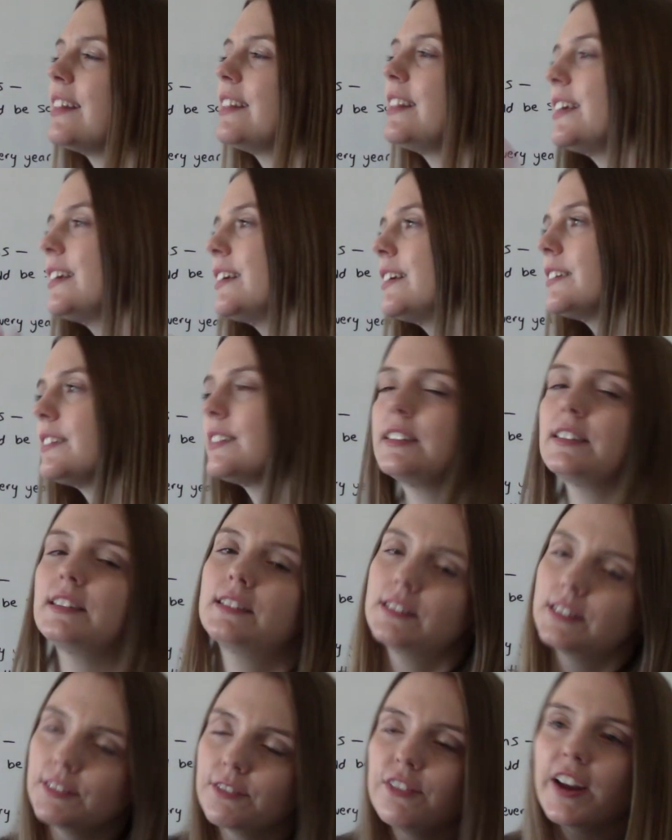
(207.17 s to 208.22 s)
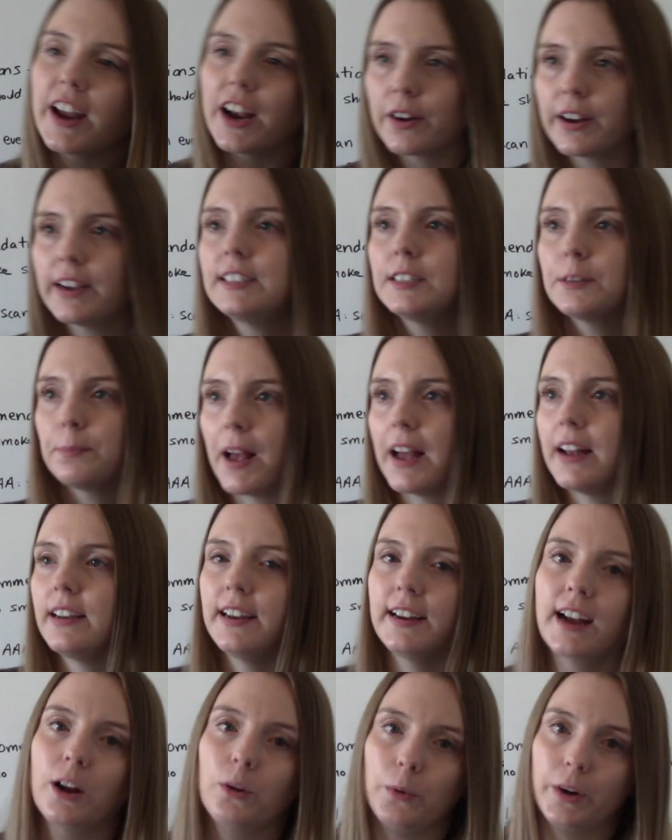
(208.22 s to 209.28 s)
These vary
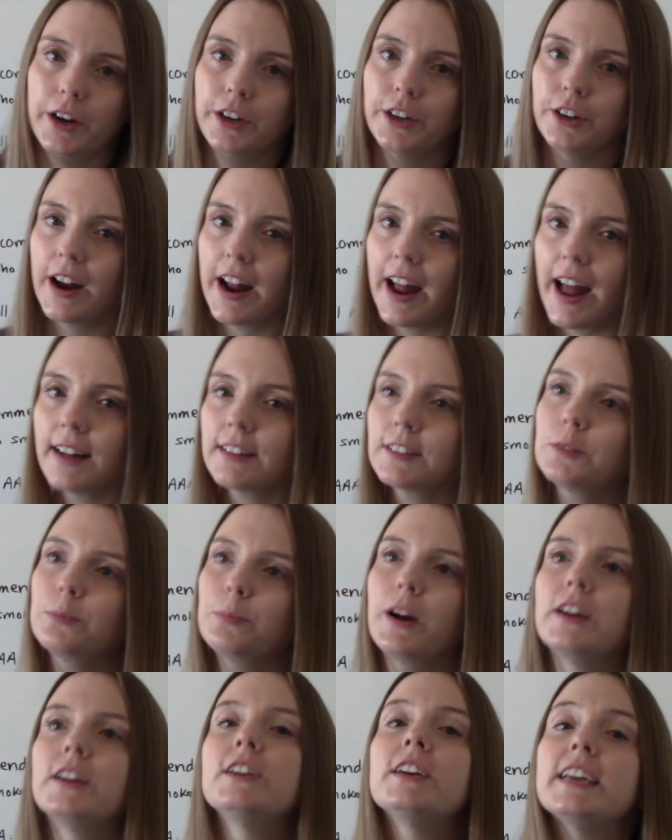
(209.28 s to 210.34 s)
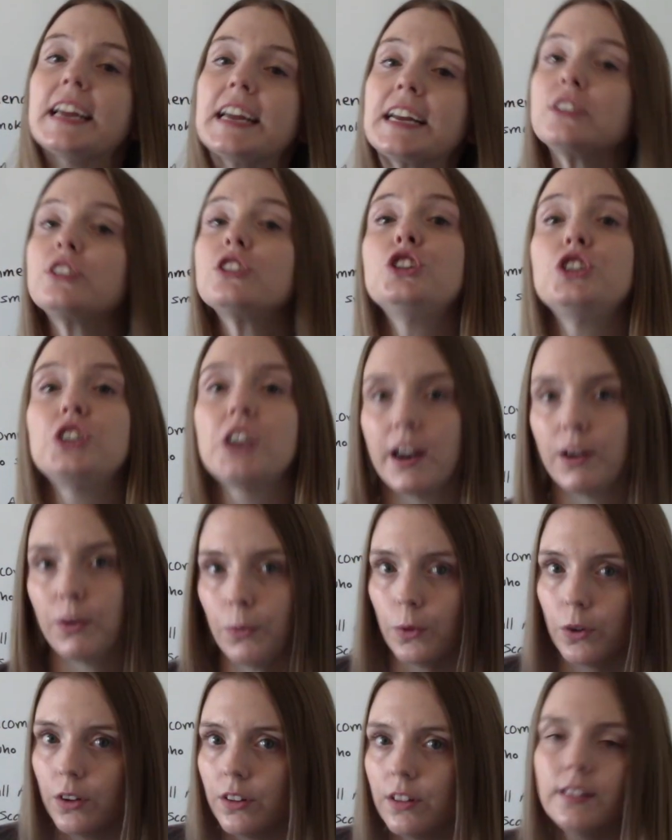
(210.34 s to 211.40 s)
depending on where you're at, but in
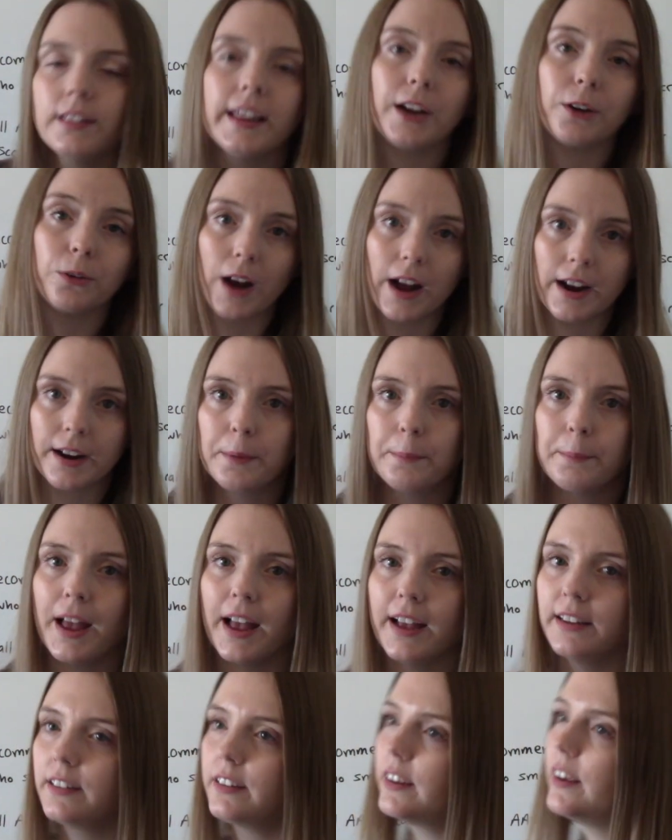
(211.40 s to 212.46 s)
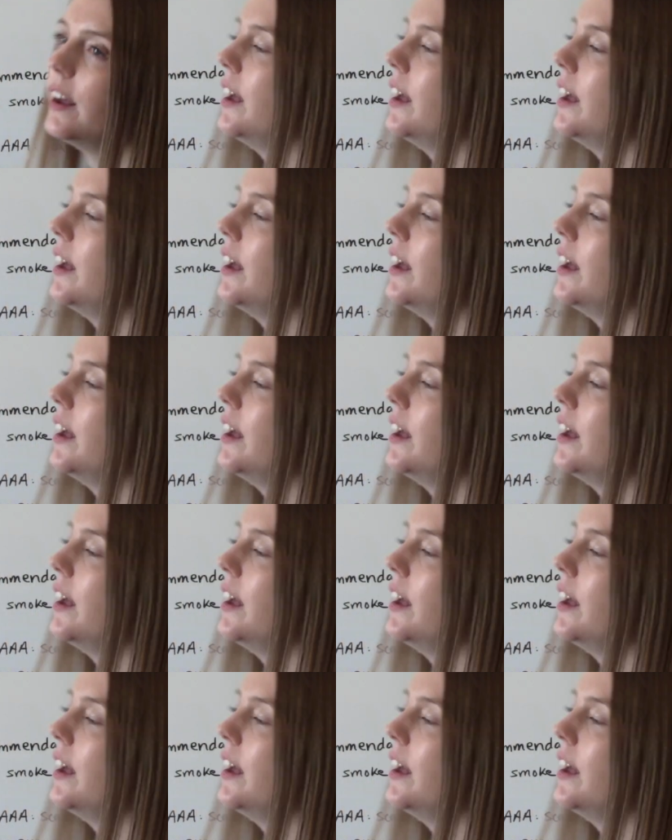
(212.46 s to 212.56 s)
general, they recommend